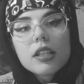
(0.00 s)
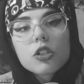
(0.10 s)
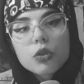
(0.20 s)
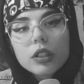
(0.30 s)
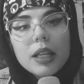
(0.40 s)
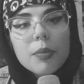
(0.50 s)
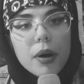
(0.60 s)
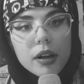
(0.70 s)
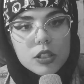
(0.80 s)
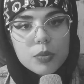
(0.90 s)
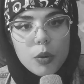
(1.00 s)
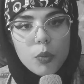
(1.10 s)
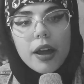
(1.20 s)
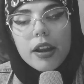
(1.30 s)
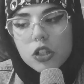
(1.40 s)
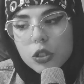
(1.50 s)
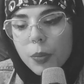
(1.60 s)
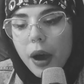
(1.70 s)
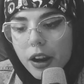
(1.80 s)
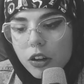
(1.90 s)
this really bugs me. Why are
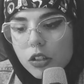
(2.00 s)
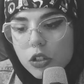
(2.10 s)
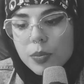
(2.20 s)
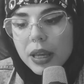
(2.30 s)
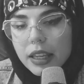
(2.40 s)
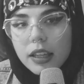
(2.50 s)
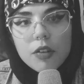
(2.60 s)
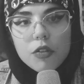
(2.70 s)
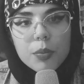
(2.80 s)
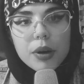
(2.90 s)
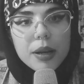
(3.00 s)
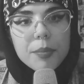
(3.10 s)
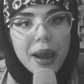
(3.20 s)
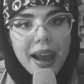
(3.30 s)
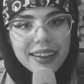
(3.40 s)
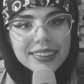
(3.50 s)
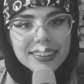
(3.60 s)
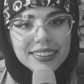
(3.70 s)
spirals making everybody mad?